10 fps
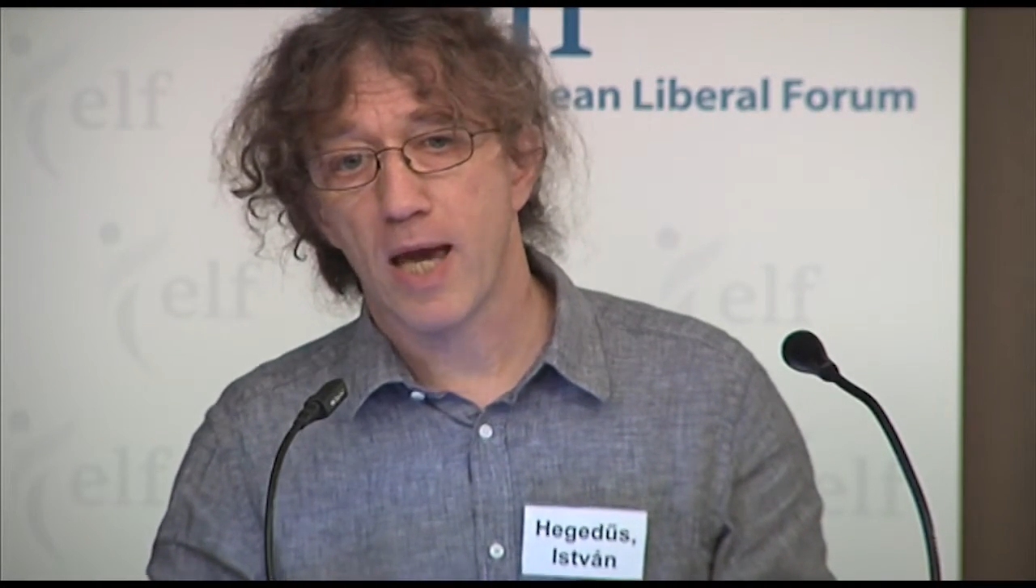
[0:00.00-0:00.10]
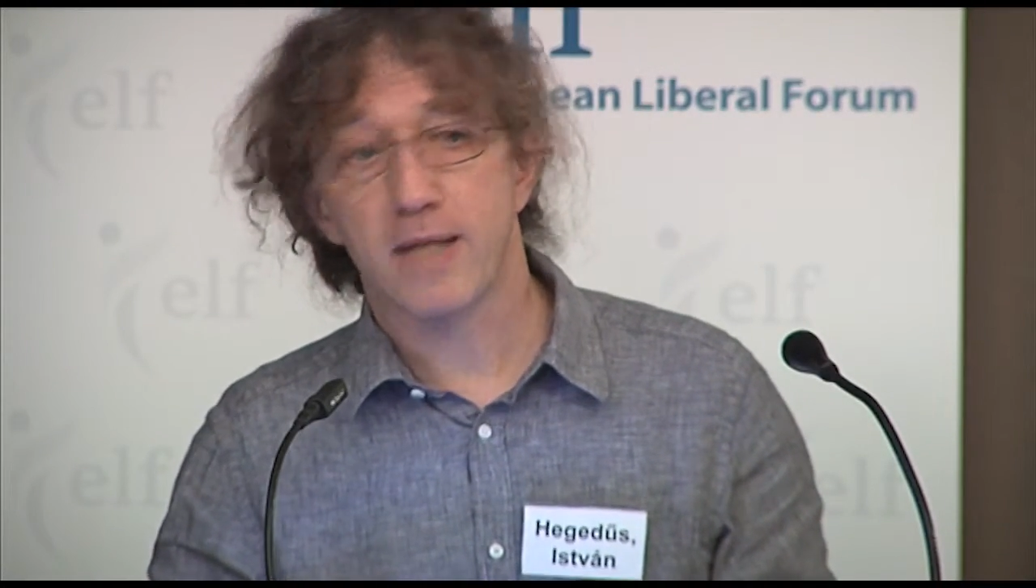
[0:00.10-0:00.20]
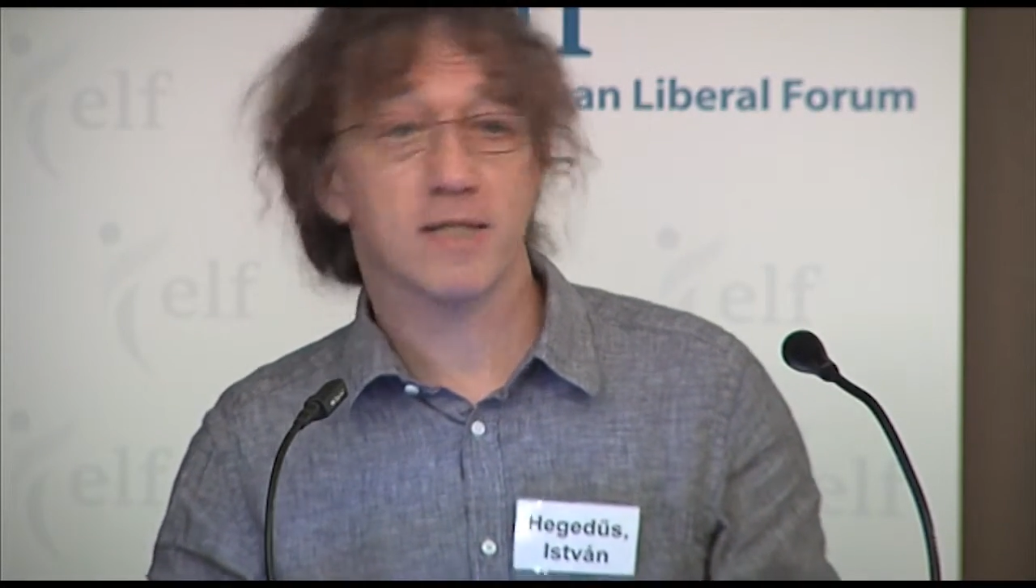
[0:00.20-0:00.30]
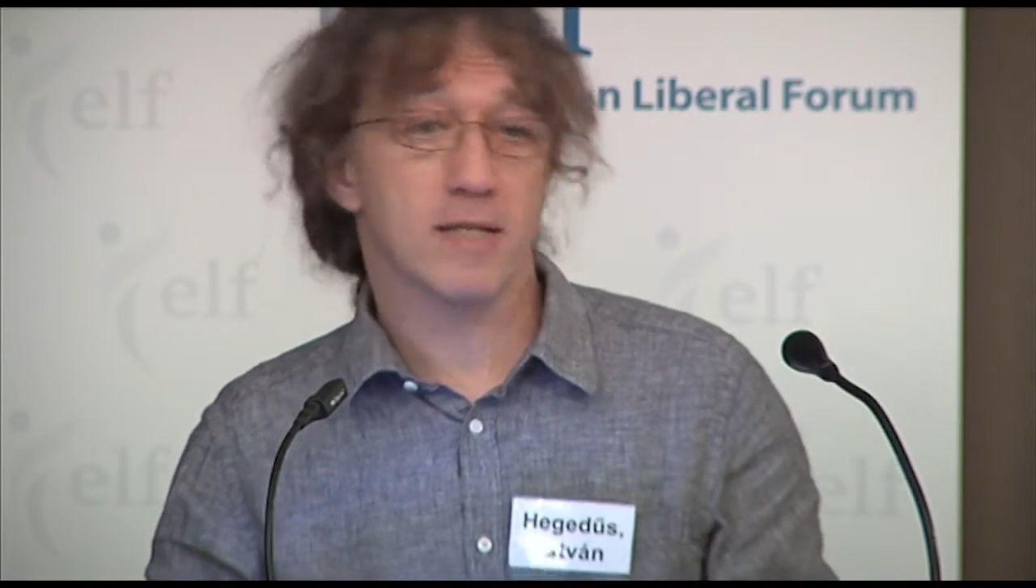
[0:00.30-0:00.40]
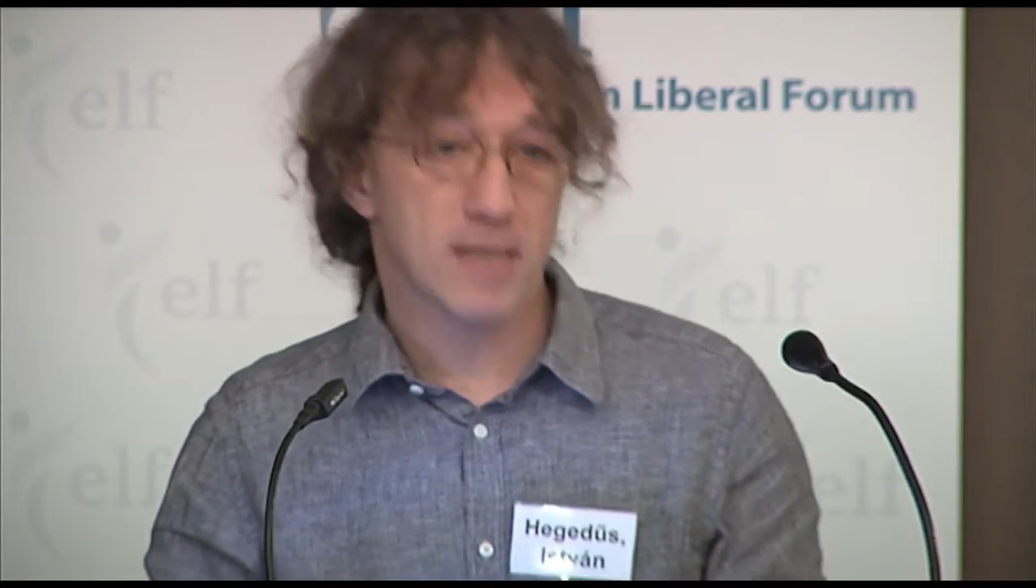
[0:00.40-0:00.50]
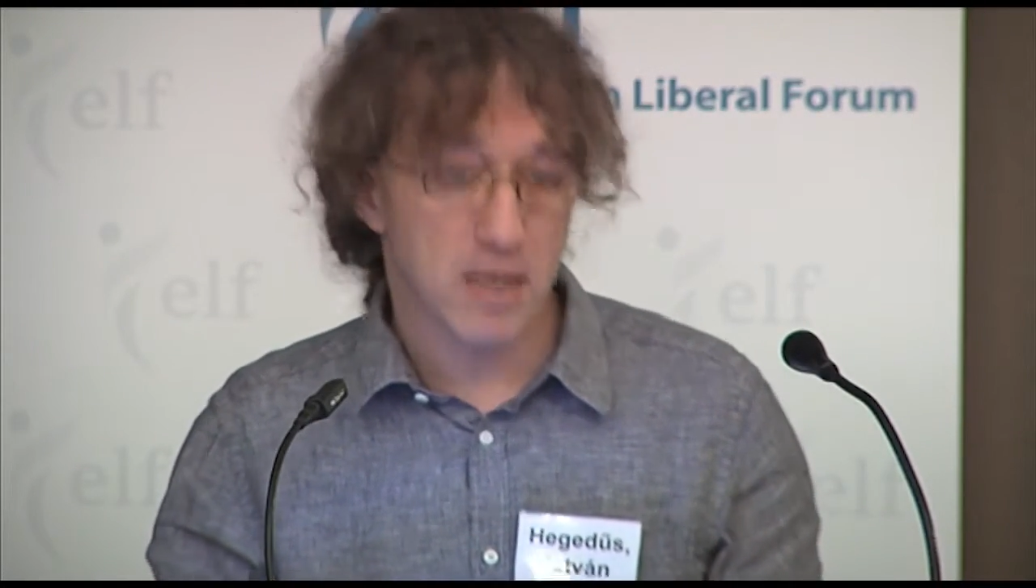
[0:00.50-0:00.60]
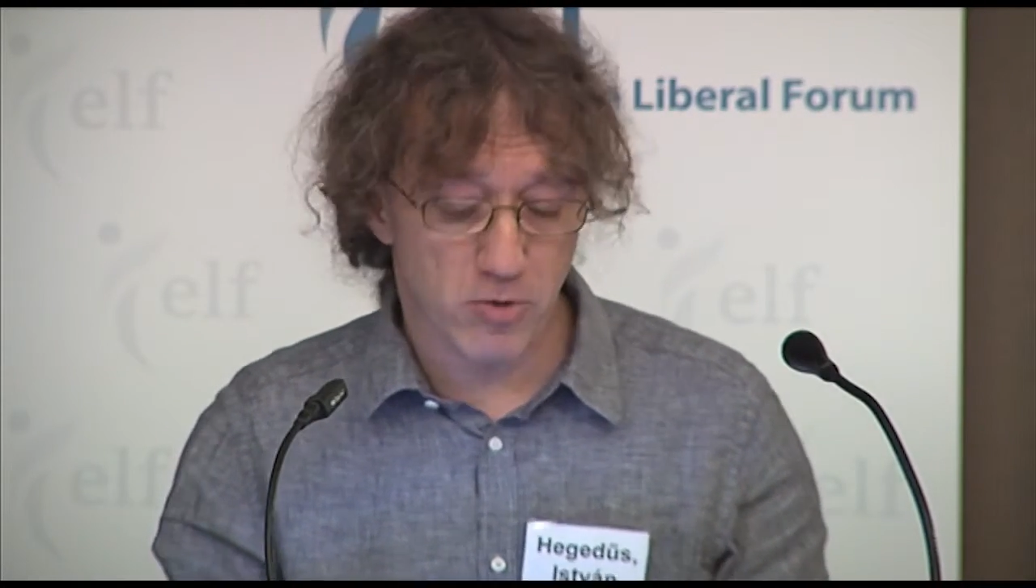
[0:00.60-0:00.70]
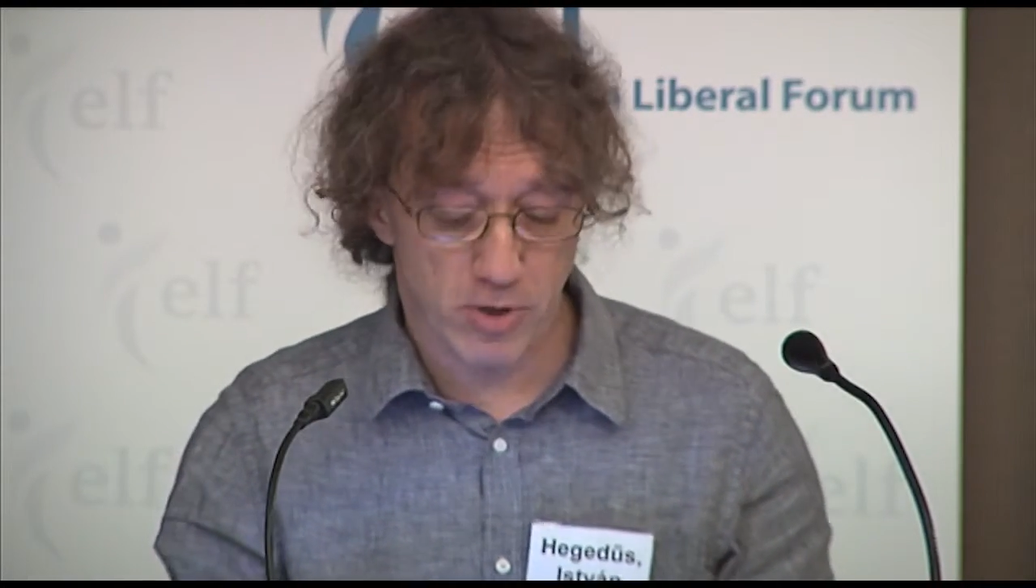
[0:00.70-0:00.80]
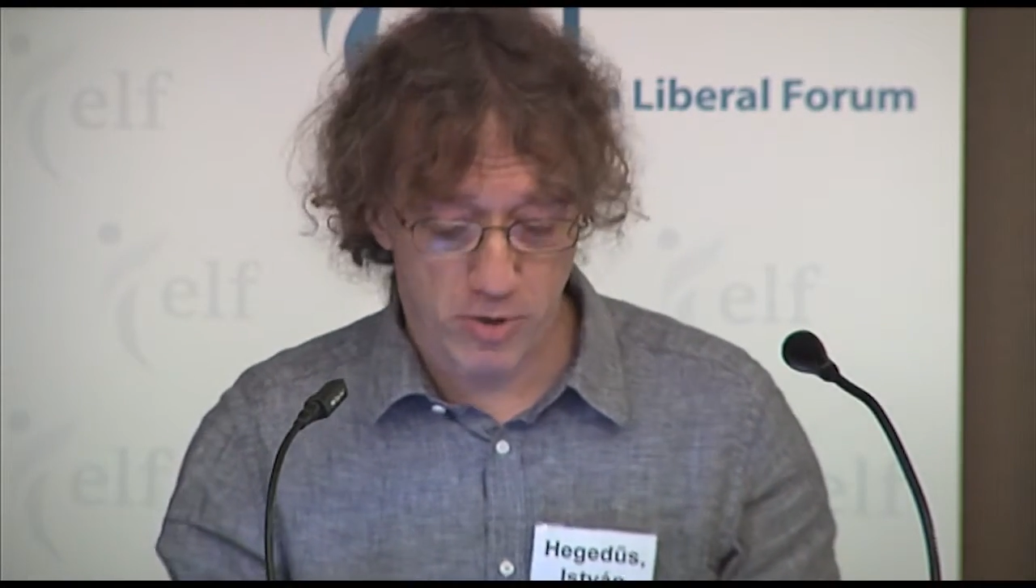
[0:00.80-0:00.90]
and as a Central